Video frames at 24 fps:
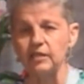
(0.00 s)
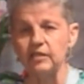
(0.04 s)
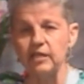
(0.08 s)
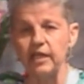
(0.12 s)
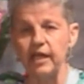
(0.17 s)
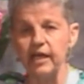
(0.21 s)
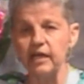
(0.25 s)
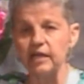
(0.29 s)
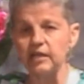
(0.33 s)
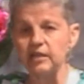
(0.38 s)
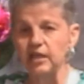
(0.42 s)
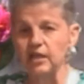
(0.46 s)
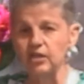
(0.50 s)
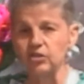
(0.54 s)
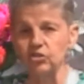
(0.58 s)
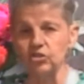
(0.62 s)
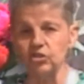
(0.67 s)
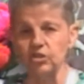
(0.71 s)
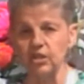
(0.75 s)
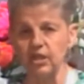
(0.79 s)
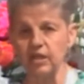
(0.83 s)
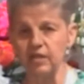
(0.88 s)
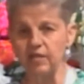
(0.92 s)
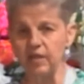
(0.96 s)
Now,
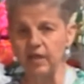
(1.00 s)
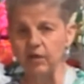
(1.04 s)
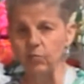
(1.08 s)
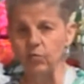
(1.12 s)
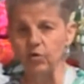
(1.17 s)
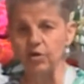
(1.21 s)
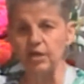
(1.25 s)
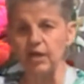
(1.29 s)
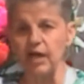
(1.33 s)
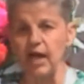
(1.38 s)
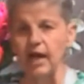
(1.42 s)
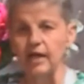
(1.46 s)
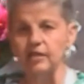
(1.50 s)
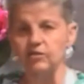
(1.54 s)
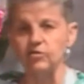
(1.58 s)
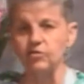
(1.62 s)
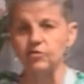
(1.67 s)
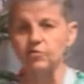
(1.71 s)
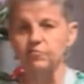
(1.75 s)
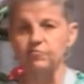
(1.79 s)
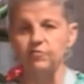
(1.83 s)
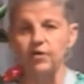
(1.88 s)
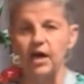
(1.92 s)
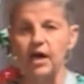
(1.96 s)
initially, they were not
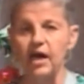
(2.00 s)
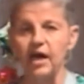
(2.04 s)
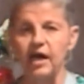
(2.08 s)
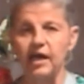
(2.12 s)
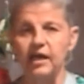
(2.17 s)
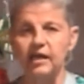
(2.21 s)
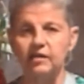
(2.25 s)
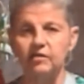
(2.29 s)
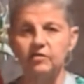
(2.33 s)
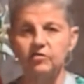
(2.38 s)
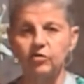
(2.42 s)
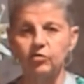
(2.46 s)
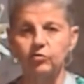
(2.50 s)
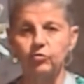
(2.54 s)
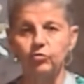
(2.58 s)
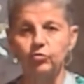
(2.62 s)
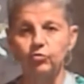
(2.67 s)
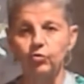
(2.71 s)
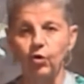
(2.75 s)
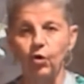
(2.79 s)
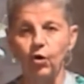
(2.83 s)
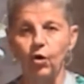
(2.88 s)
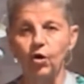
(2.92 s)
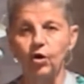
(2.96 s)
defined
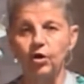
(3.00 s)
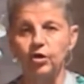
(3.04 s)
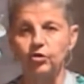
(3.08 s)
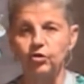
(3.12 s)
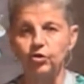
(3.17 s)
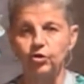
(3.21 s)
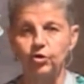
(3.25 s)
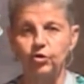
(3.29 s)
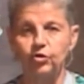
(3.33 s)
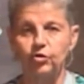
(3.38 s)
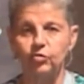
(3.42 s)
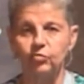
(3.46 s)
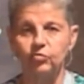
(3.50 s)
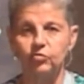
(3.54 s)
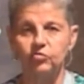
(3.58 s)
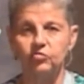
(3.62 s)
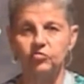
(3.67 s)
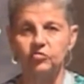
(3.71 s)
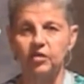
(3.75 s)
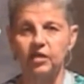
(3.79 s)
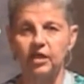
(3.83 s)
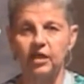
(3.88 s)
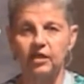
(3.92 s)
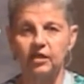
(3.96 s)
nor
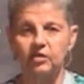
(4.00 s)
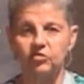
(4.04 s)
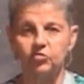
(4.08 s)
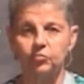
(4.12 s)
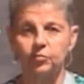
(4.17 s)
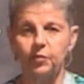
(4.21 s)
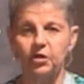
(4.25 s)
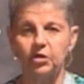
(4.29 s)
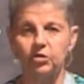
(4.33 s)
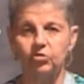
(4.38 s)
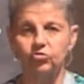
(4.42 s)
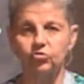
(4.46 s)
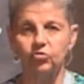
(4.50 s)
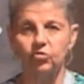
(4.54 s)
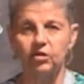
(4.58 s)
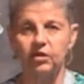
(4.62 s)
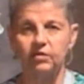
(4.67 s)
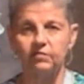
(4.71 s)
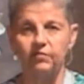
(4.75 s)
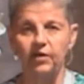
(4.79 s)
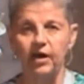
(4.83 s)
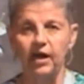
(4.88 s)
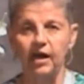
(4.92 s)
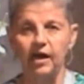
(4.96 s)
used in a spiritual
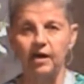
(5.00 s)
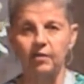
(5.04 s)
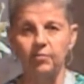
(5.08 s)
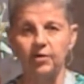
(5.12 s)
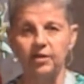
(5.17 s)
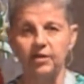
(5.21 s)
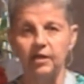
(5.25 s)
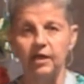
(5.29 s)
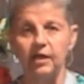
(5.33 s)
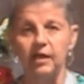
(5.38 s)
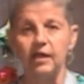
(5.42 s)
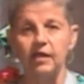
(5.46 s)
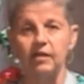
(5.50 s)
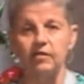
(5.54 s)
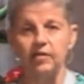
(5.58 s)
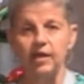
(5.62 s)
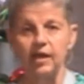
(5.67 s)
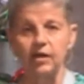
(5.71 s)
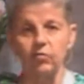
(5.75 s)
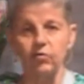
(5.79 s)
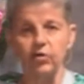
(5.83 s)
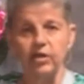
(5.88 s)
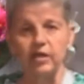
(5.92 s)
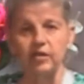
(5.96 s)
environment.
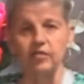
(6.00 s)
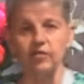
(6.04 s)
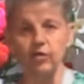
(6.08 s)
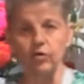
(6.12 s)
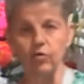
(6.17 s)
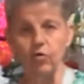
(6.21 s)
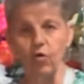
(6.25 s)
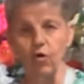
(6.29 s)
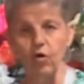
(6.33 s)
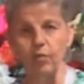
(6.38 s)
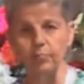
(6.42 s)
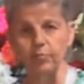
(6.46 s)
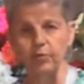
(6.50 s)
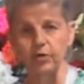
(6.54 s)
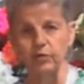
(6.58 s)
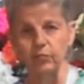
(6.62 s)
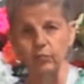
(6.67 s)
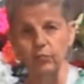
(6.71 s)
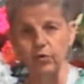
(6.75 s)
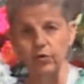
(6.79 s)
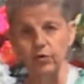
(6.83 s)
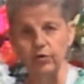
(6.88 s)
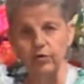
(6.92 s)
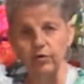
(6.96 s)
They were in the
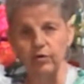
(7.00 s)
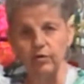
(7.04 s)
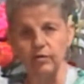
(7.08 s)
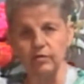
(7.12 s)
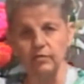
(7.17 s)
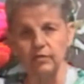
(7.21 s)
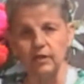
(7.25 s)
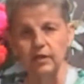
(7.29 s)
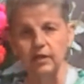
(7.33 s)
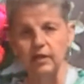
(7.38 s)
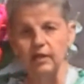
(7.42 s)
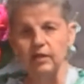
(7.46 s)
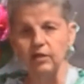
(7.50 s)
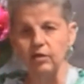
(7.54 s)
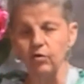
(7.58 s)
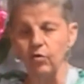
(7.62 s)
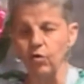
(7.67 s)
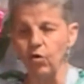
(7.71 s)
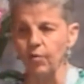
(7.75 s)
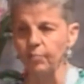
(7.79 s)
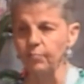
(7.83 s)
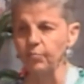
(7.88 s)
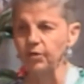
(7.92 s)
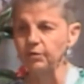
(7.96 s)
corporate world.
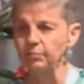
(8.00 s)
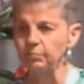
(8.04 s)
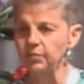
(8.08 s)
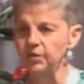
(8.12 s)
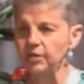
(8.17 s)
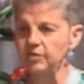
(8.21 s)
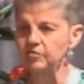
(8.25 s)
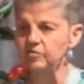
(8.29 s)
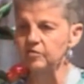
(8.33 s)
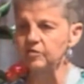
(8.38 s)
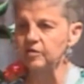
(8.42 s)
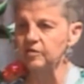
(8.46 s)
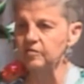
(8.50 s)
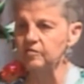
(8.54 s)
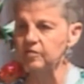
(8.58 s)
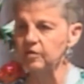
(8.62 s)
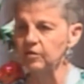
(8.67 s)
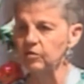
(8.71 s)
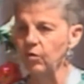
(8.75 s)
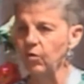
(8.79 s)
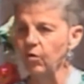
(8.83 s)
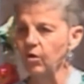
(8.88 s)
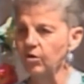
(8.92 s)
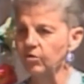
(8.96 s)
Corporate business,
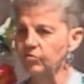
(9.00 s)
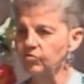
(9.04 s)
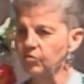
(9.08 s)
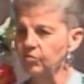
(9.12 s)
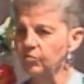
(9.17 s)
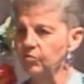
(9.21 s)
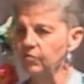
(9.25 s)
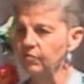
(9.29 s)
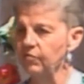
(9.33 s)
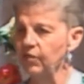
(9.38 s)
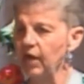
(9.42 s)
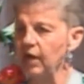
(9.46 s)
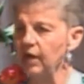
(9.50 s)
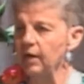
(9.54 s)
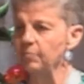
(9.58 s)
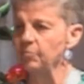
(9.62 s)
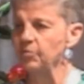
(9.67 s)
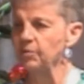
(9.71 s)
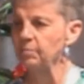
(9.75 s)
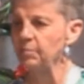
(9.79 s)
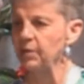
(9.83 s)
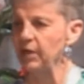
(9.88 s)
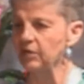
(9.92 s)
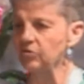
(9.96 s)
in order to
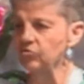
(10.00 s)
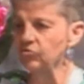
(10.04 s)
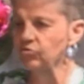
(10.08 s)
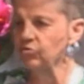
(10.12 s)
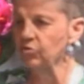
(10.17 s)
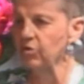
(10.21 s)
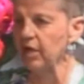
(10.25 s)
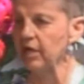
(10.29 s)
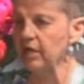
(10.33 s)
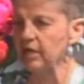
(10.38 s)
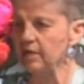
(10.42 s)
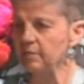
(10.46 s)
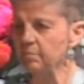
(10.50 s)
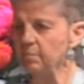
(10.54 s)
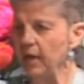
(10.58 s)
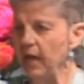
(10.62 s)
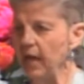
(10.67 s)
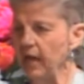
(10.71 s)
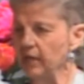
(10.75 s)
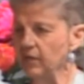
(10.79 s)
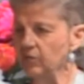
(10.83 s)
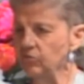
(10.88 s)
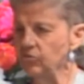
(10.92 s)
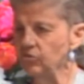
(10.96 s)
develop the best training
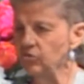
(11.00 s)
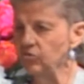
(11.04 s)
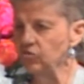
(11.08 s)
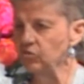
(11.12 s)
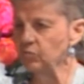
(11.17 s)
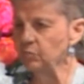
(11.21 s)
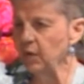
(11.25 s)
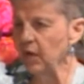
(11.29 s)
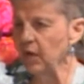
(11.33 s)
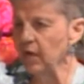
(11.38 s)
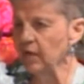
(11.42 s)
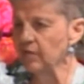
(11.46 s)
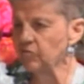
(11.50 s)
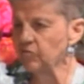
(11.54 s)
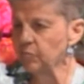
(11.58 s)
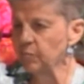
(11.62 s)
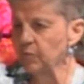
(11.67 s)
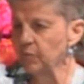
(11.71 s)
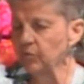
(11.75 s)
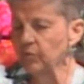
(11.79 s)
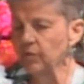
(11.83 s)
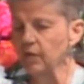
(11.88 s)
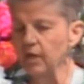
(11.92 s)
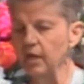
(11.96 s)
packages
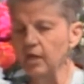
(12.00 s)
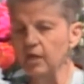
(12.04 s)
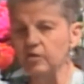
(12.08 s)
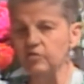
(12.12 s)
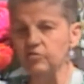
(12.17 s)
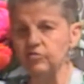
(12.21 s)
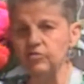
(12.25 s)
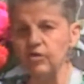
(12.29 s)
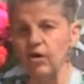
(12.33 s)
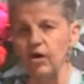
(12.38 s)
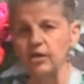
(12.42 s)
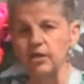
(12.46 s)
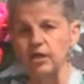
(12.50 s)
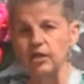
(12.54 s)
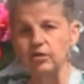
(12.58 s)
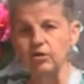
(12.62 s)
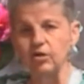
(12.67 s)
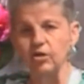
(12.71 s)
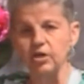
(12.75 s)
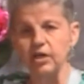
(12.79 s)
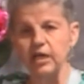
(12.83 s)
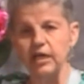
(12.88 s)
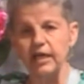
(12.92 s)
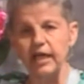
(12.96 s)
possible, started
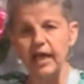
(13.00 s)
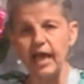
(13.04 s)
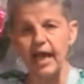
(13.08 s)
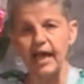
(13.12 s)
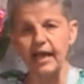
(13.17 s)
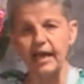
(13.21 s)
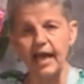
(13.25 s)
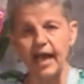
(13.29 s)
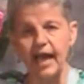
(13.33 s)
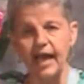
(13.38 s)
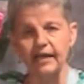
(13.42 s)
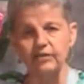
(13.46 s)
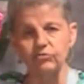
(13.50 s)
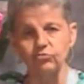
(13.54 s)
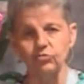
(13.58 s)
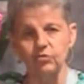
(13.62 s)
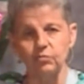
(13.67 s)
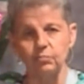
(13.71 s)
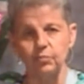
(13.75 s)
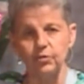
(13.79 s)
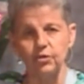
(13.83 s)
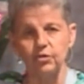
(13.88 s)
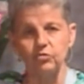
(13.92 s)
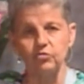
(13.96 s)
looking at
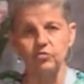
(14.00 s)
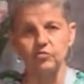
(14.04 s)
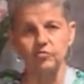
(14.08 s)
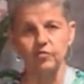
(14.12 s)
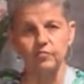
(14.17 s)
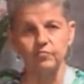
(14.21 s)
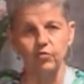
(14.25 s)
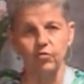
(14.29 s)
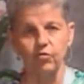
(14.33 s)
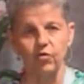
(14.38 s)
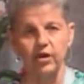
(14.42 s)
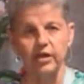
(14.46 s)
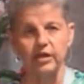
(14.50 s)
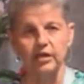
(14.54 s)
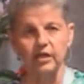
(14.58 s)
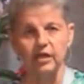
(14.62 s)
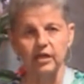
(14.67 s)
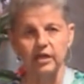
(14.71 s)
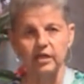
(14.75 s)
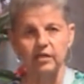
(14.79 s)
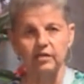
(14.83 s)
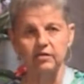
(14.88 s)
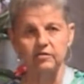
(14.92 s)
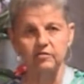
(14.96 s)
attributes of great
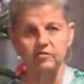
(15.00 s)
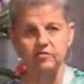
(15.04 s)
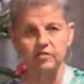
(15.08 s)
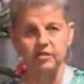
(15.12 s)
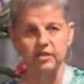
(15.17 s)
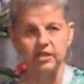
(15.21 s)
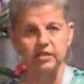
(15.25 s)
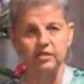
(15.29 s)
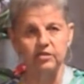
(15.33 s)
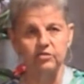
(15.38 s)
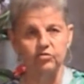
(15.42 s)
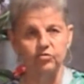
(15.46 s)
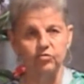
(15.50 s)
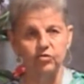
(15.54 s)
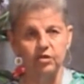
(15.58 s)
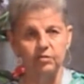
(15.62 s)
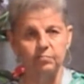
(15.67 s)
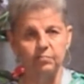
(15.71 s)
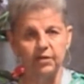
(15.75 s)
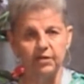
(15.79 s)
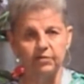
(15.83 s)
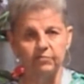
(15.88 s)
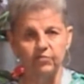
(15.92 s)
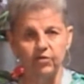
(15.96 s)
leaders, leaders who
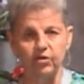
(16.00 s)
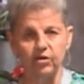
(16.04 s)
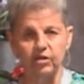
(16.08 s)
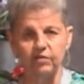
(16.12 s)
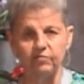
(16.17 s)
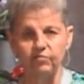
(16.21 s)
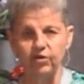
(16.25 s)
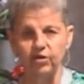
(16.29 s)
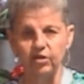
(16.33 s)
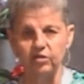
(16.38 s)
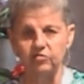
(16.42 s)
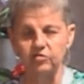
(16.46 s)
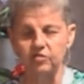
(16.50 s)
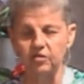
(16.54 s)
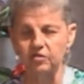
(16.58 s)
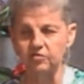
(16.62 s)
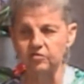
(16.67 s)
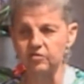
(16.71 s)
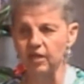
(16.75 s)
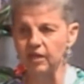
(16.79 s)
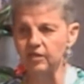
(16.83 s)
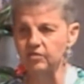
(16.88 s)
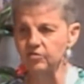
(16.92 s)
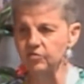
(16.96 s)
had been very, very
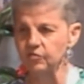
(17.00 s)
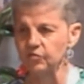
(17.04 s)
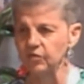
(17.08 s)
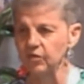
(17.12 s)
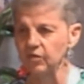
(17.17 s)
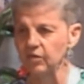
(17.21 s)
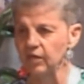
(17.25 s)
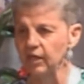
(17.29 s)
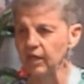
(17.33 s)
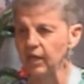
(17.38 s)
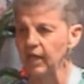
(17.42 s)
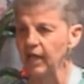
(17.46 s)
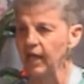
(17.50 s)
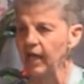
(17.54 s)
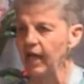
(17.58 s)
successful.